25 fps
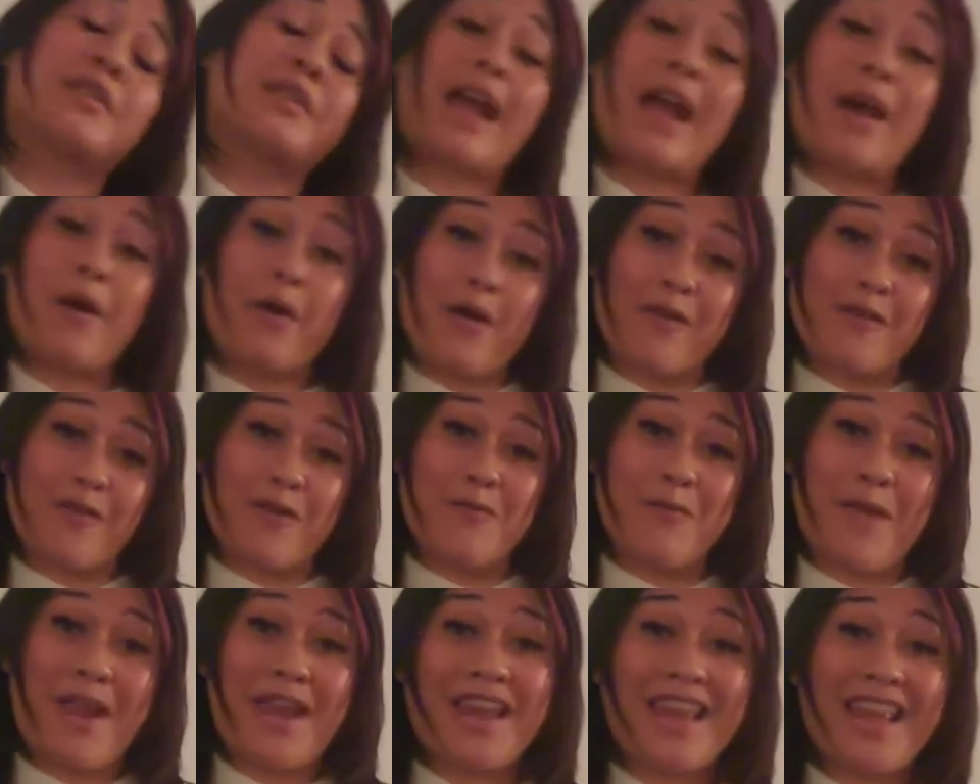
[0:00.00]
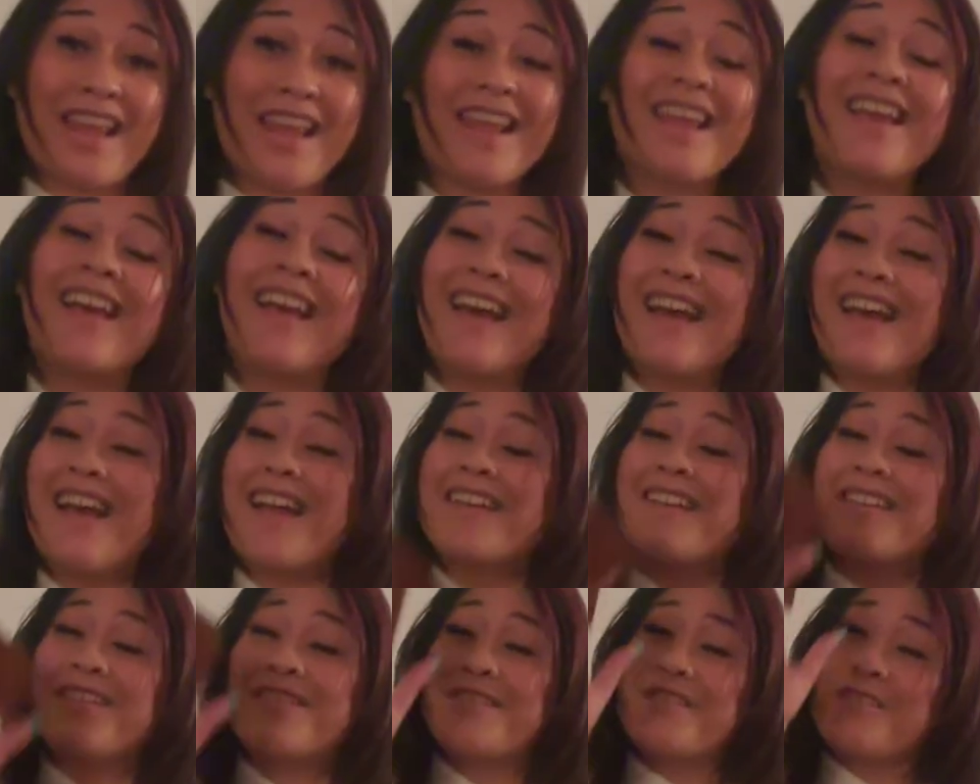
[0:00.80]
however many.
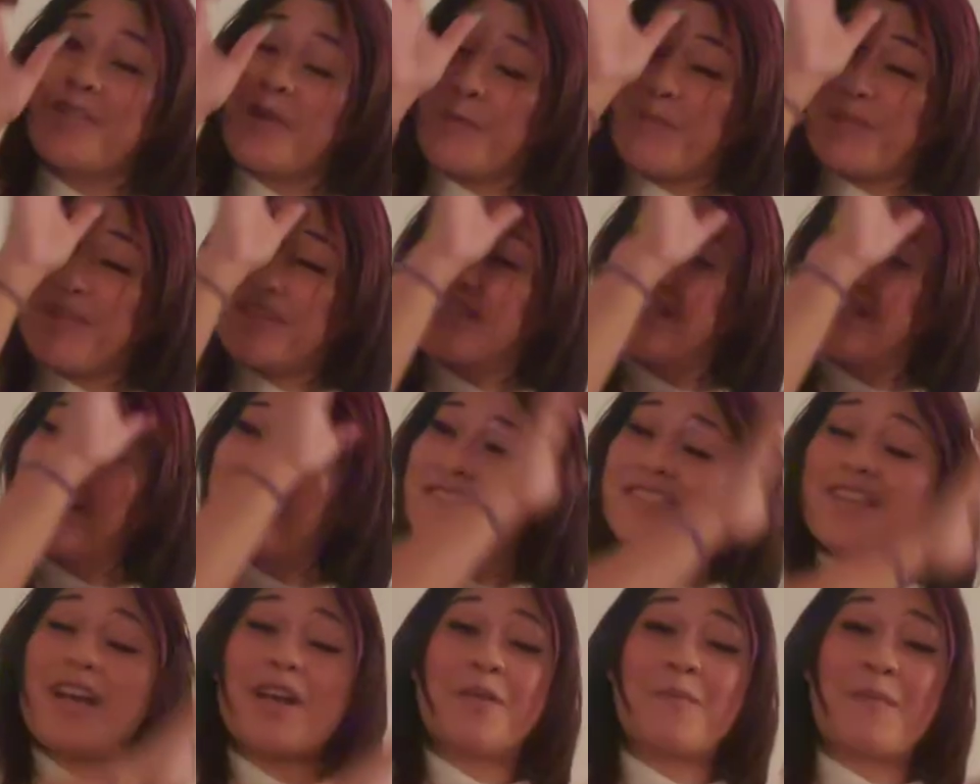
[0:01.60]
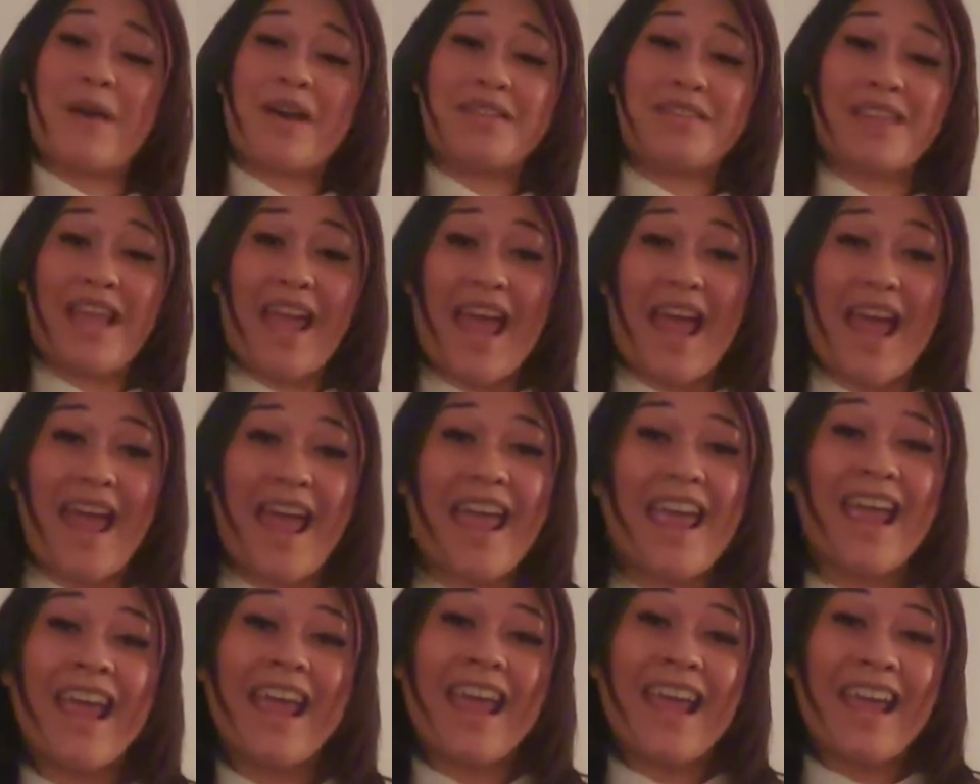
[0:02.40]
Nobody's going to talk about
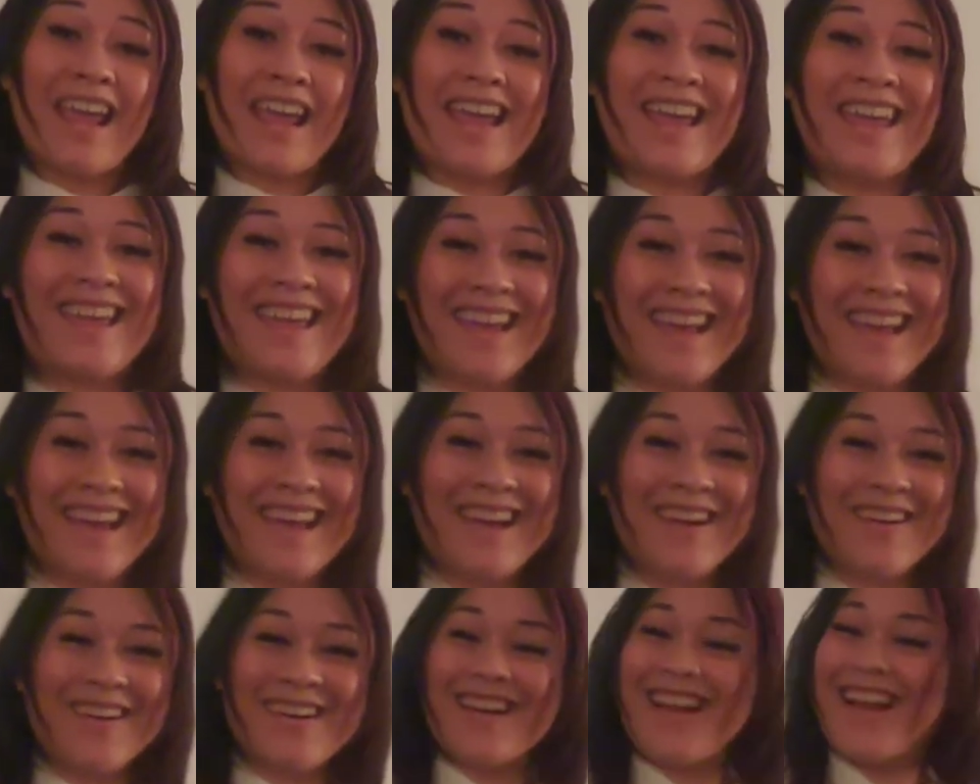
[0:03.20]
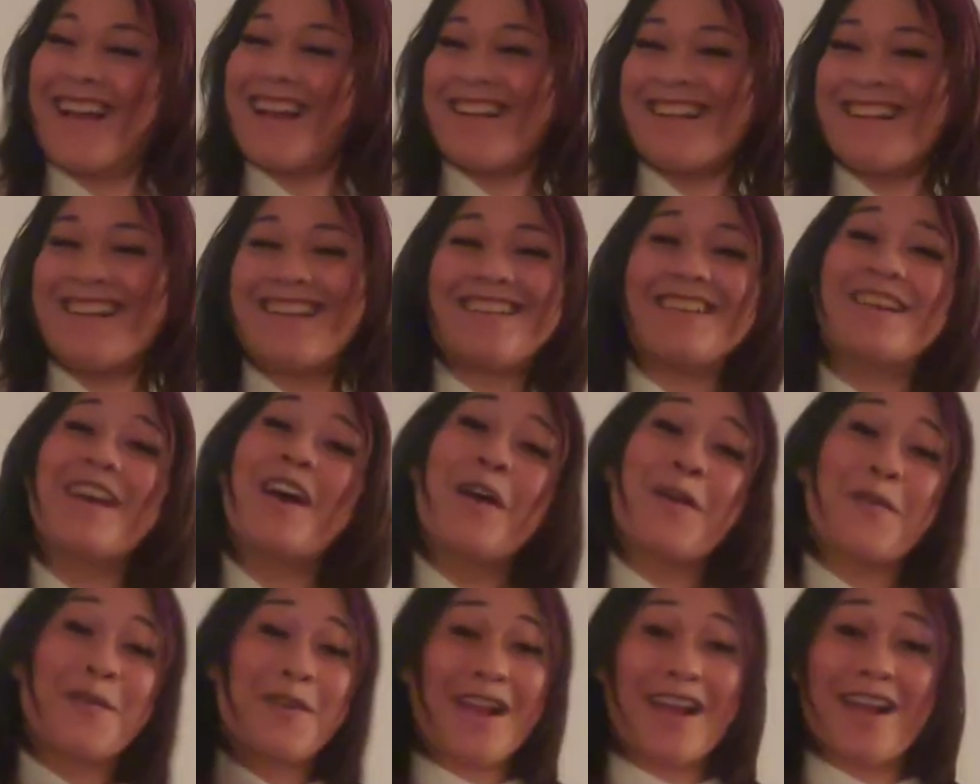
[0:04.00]
that.
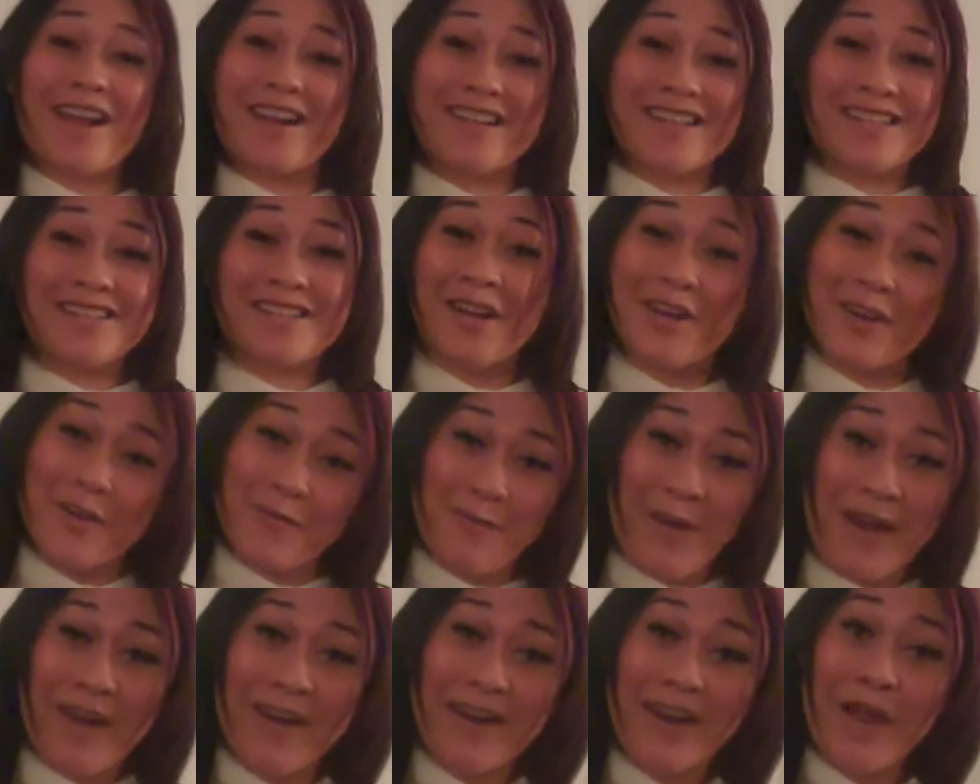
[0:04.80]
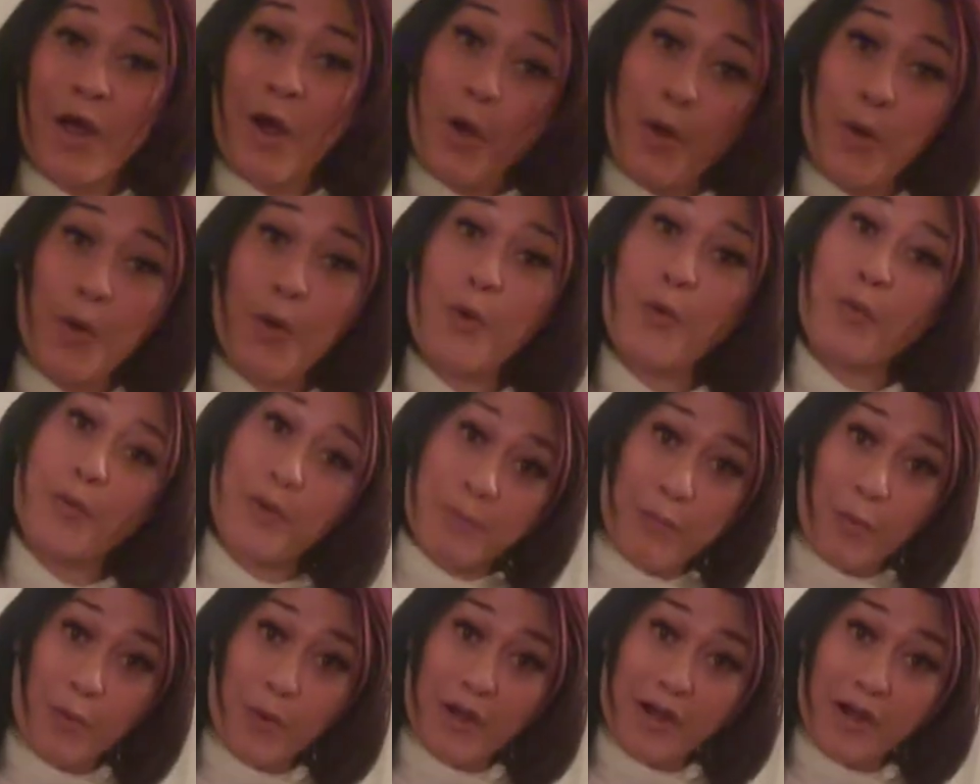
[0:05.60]
we're not gonna start comparing hoe
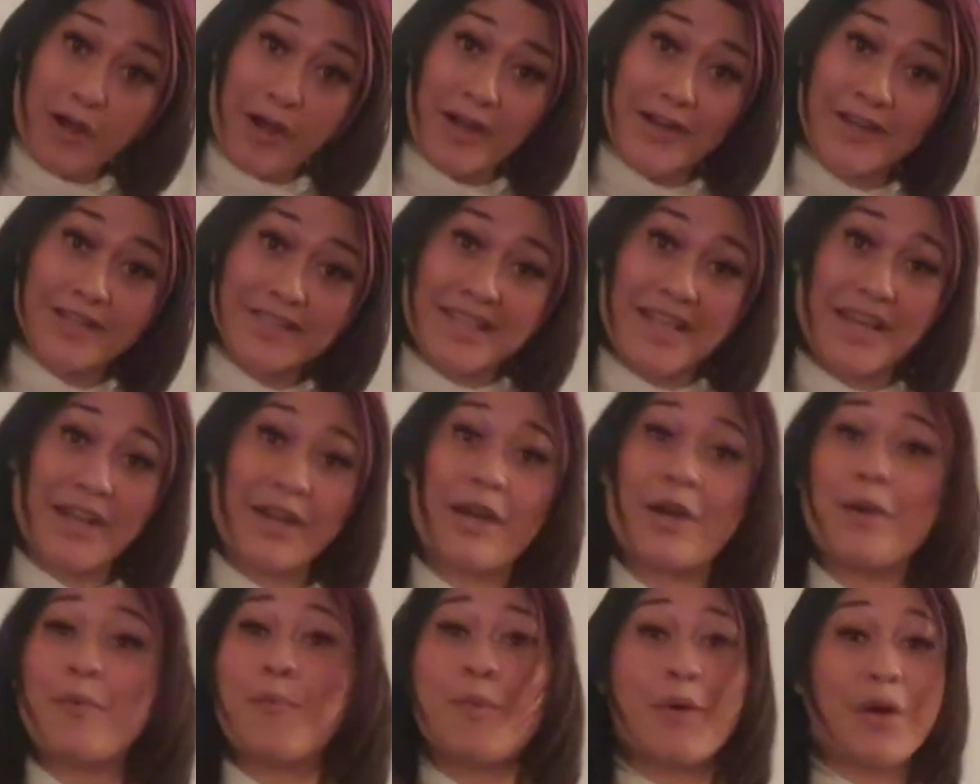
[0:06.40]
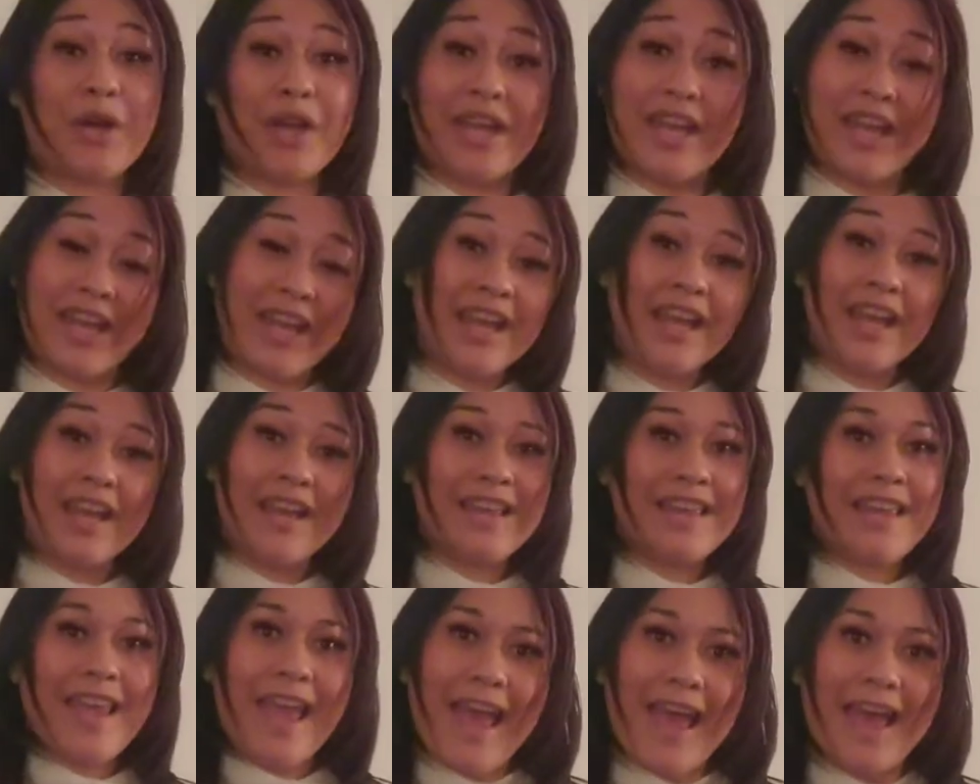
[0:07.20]
report cards here, but
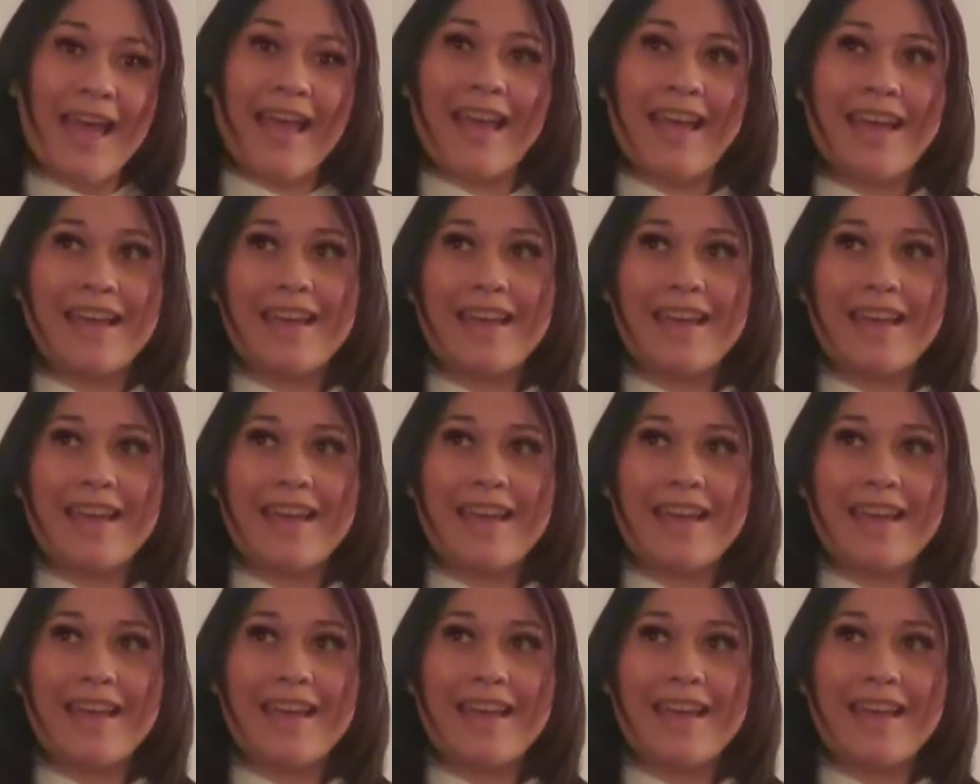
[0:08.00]
yeah,